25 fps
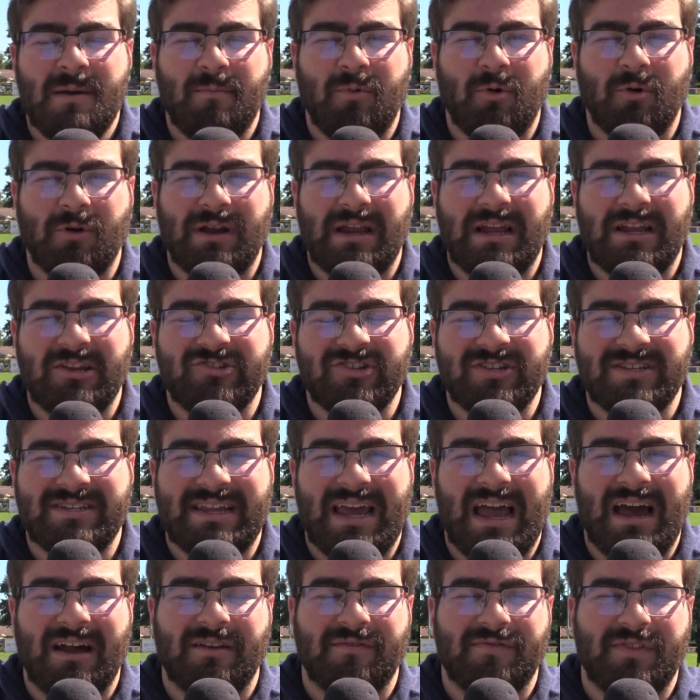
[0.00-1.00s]
Port Angeles
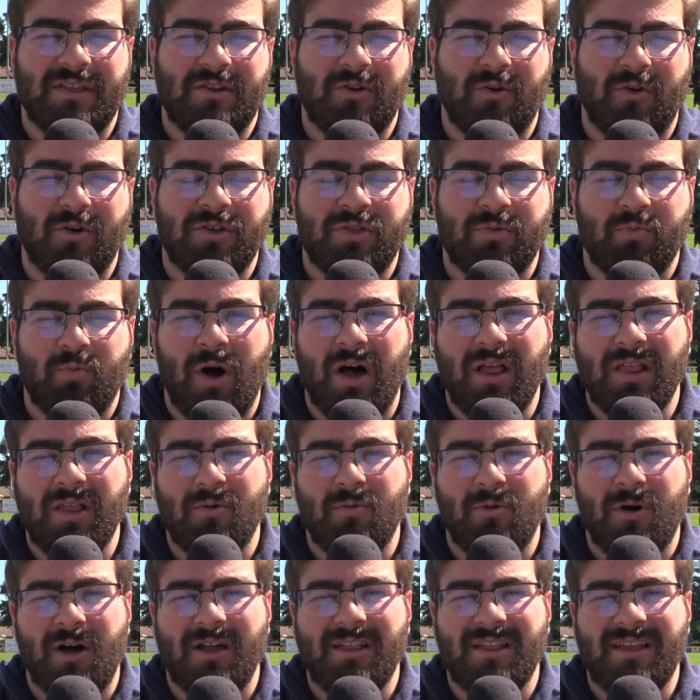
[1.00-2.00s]
out of the north,
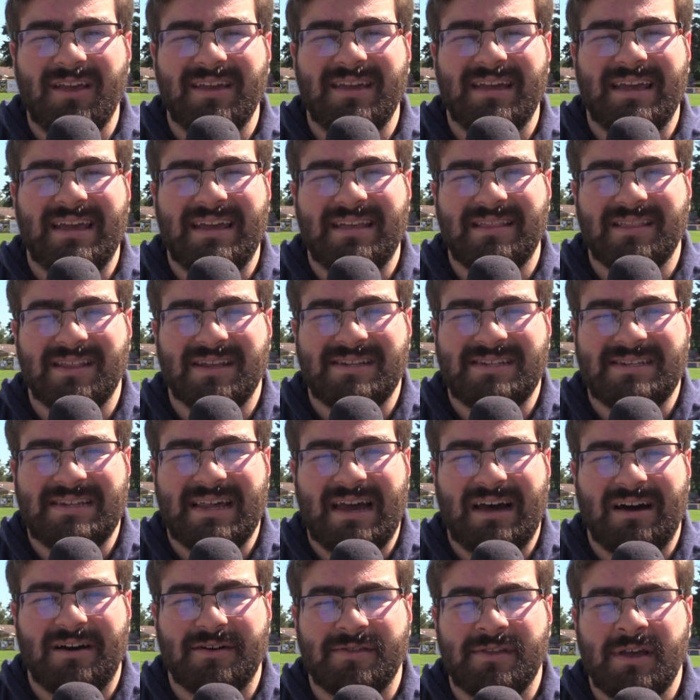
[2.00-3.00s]
Walla Walla in the
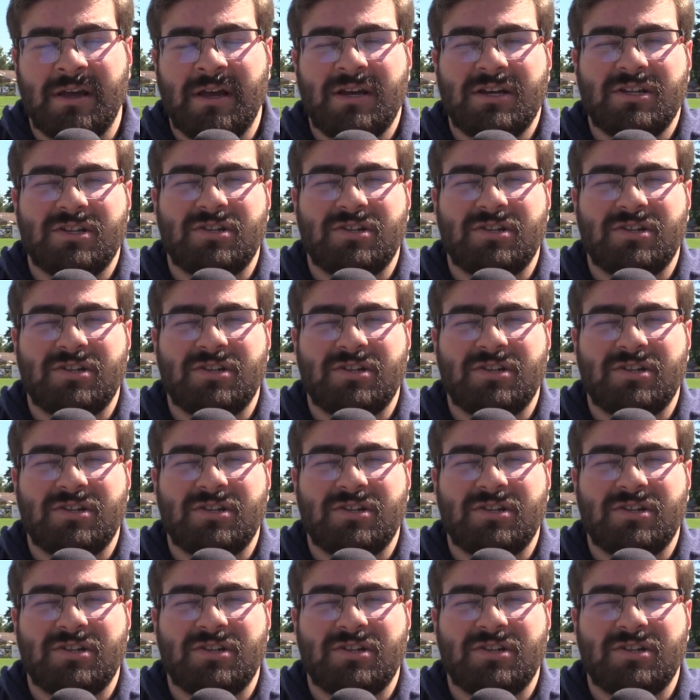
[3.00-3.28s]
south.